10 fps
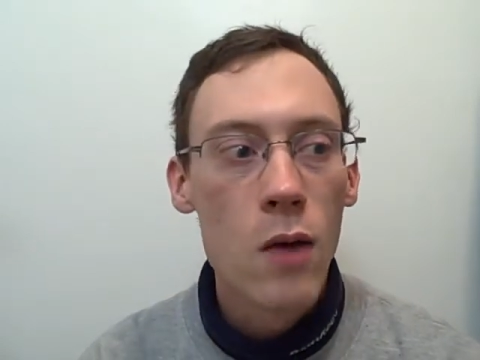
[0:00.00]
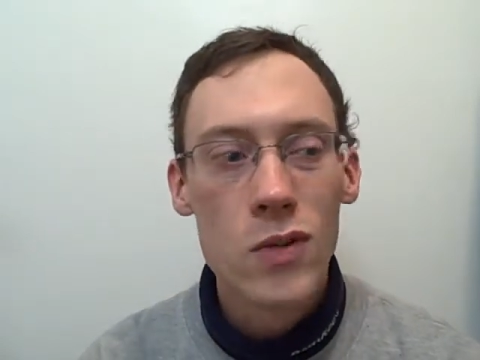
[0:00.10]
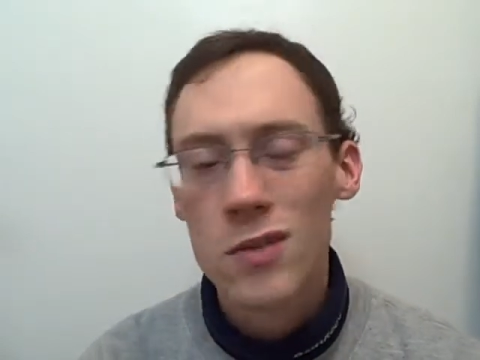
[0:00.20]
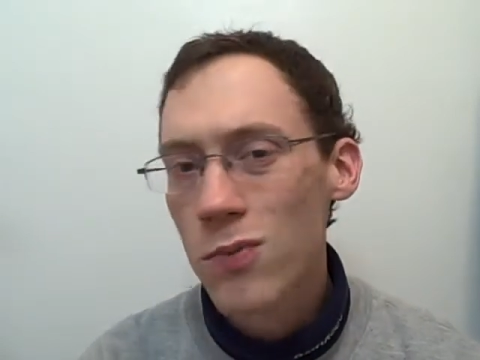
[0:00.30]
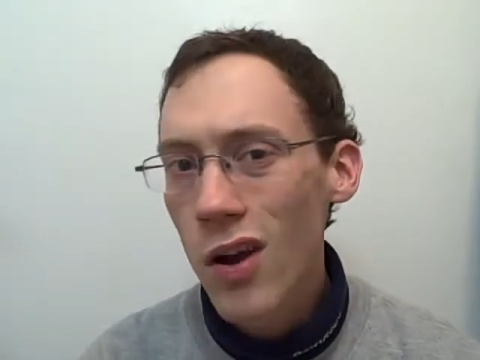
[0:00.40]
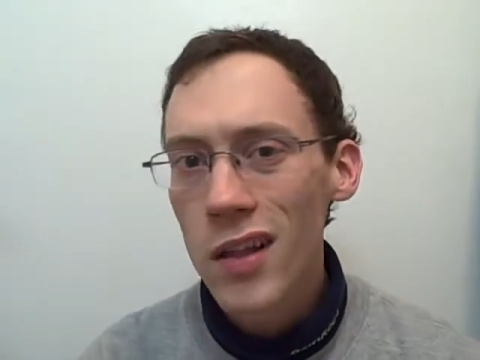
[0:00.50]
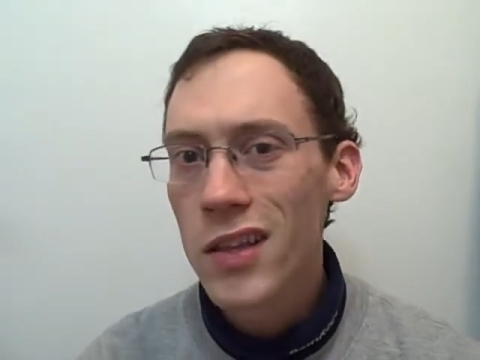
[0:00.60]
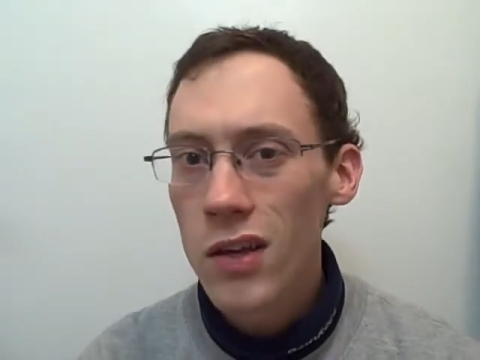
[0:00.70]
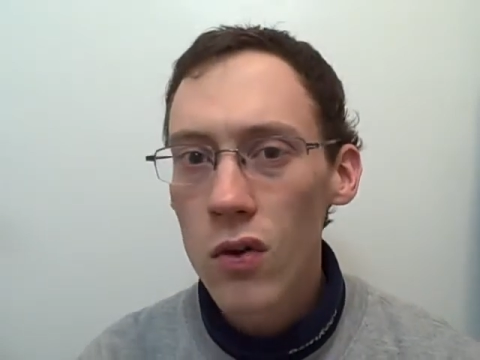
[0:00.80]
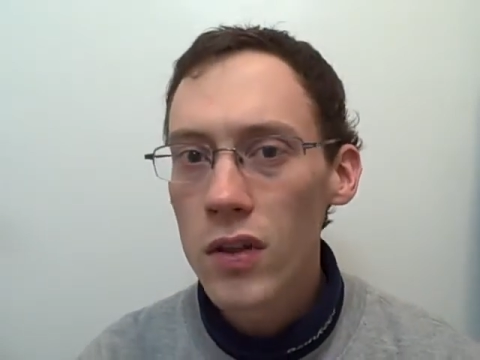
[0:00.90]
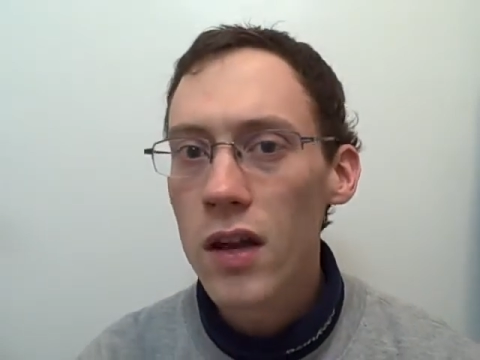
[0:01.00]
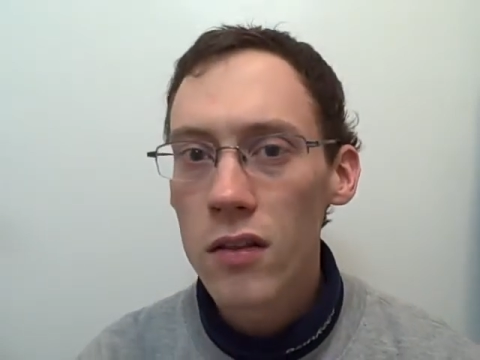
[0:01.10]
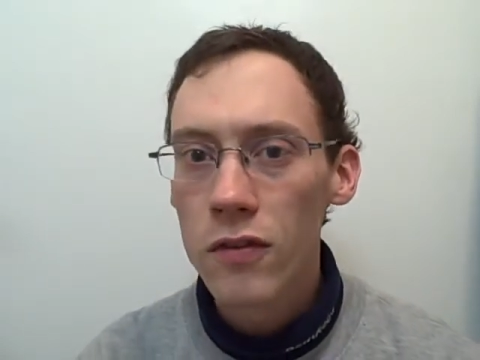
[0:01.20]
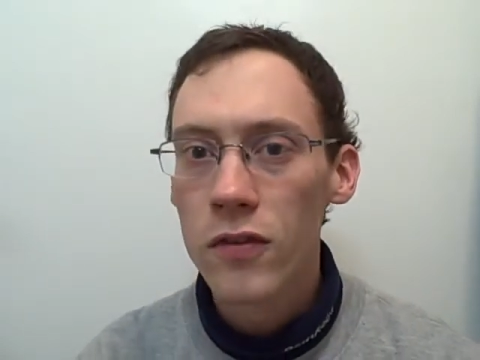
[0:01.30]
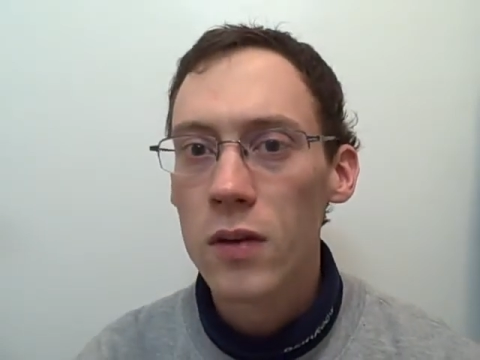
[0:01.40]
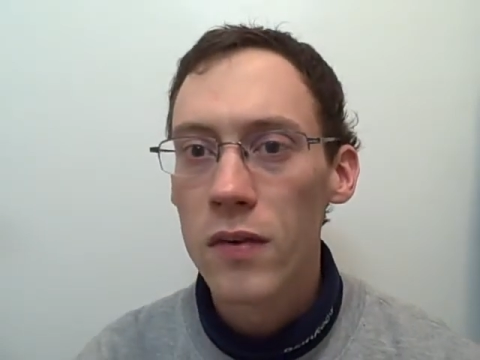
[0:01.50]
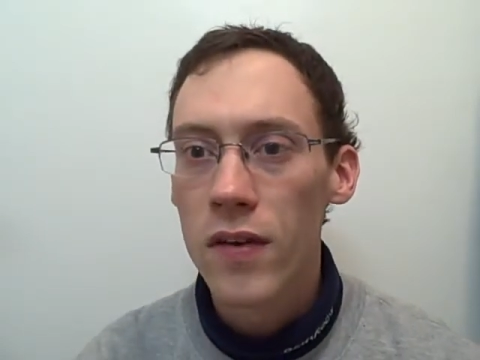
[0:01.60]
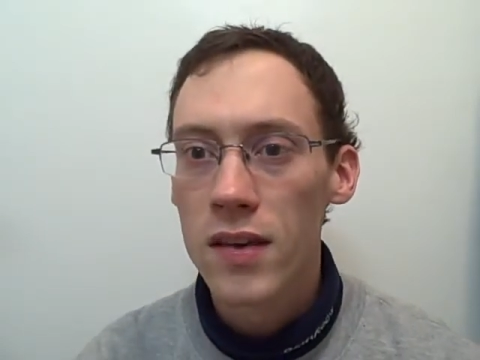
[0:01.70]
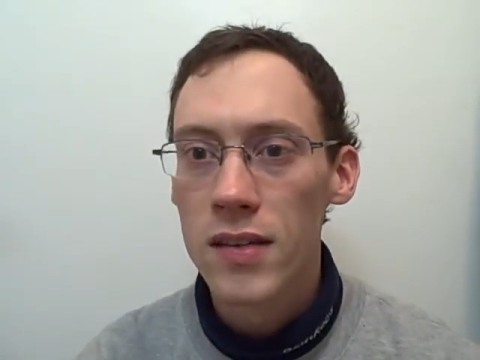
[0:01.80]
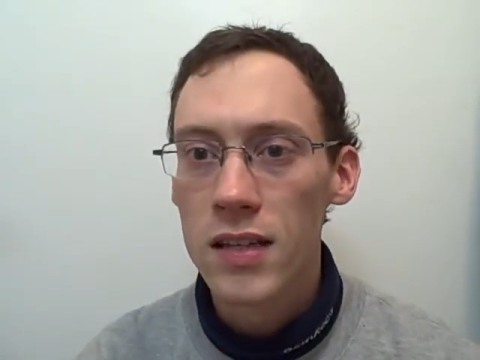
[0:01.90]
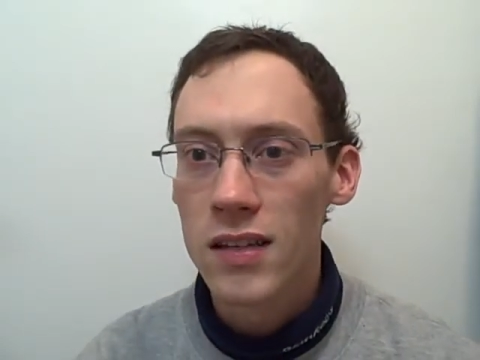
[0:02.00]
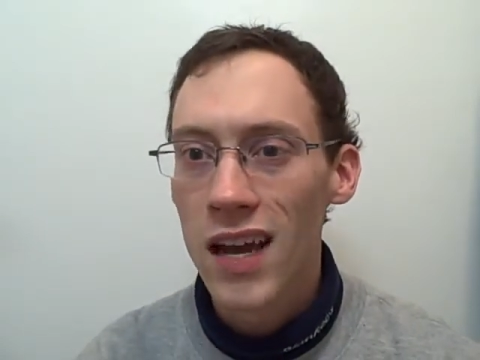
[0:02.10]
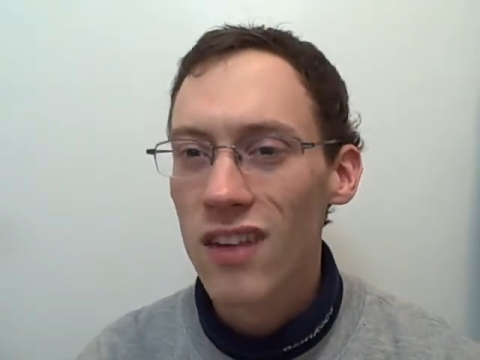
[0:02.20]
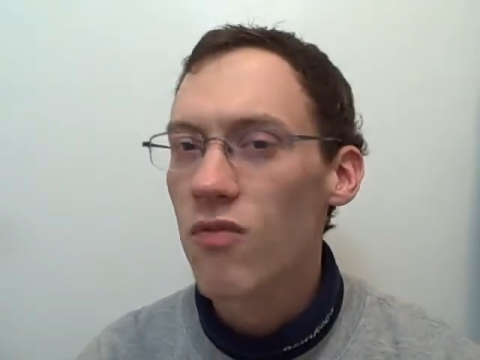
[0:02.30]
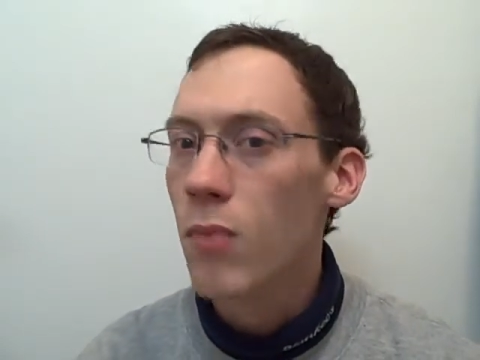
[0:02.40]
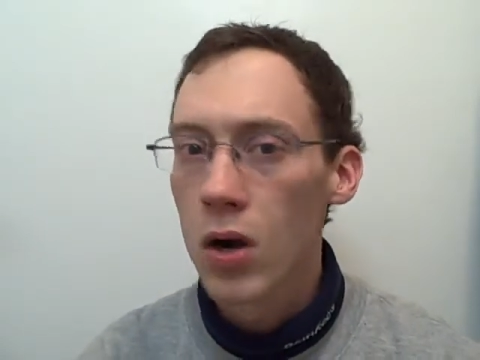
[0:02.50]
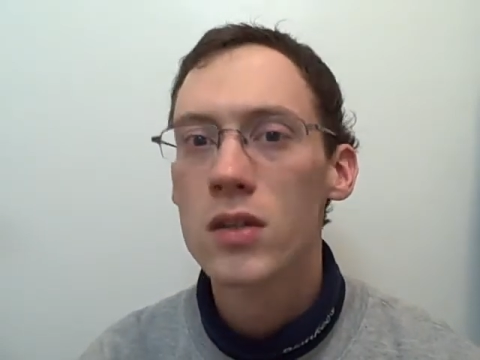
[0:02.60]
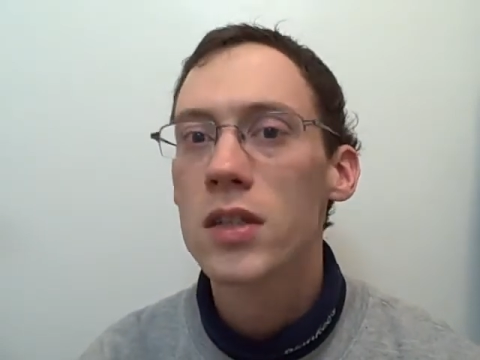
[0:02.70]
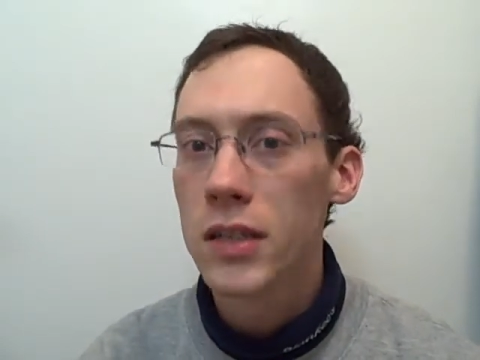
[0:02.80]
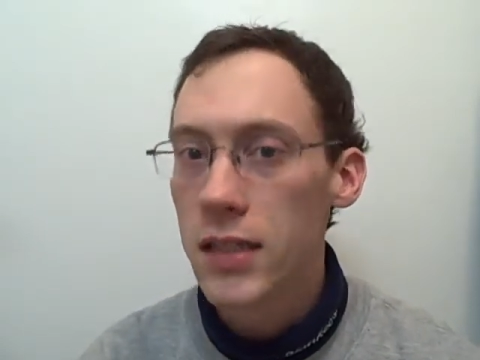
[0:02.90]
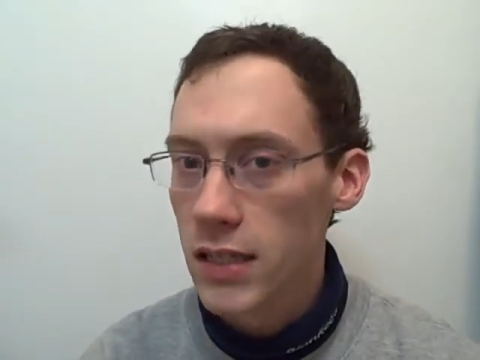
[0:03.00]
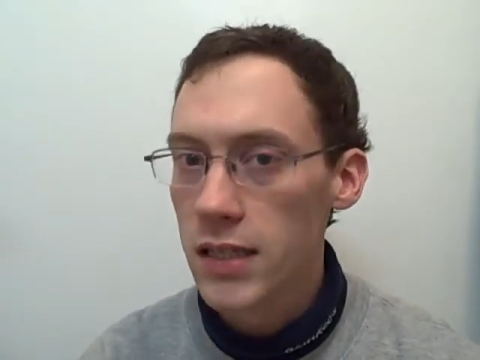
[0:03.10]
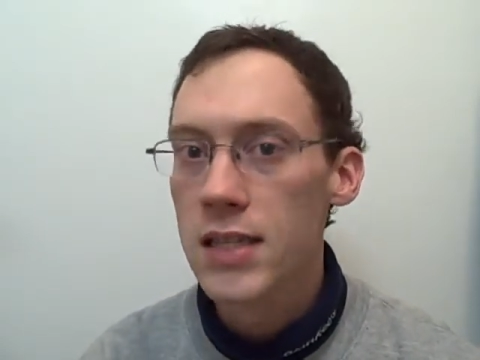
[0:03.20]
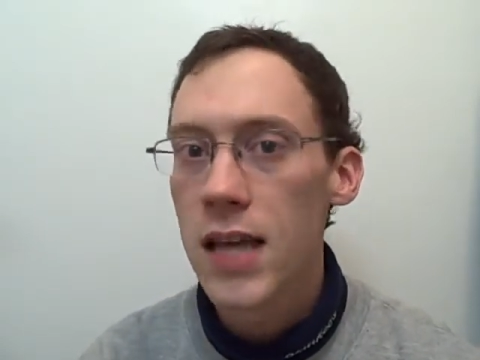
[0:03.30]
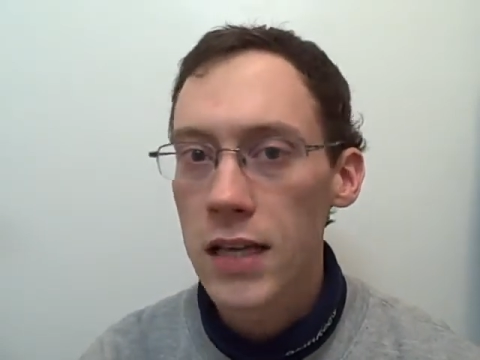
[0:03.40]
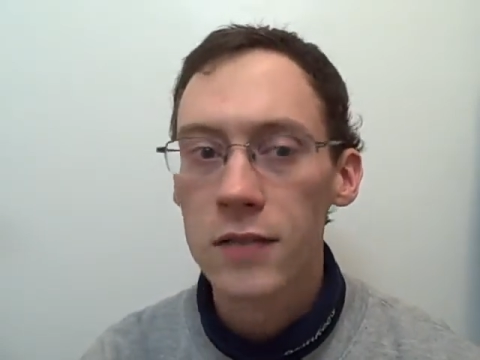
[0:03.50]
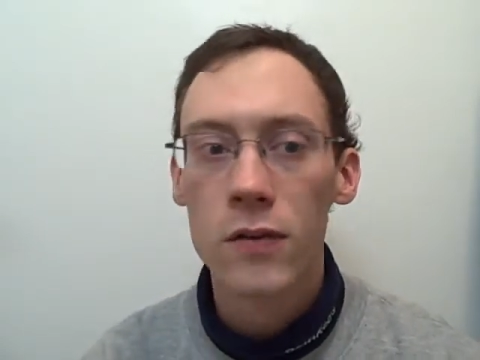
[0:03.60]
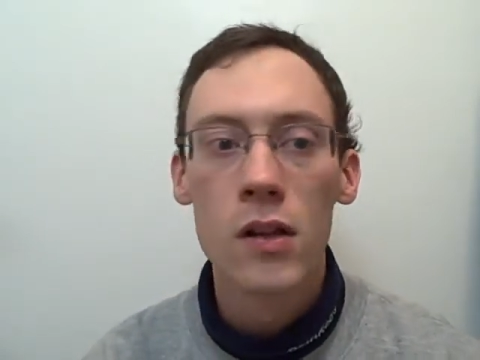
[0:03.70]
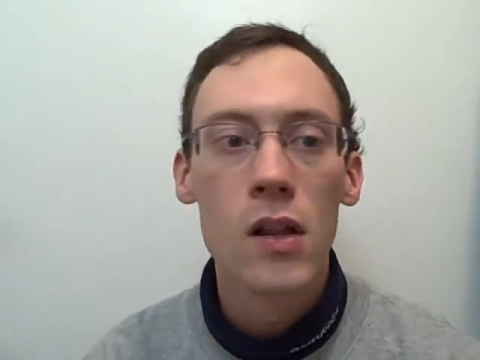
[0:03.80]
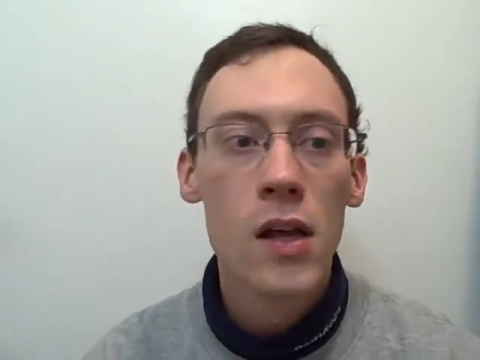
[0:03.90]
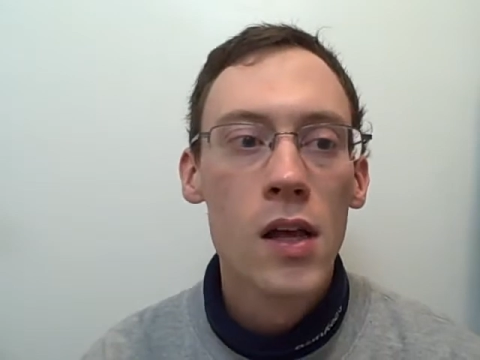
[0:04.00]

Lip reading: which is probably the only other film of his that's kind of marginally successful.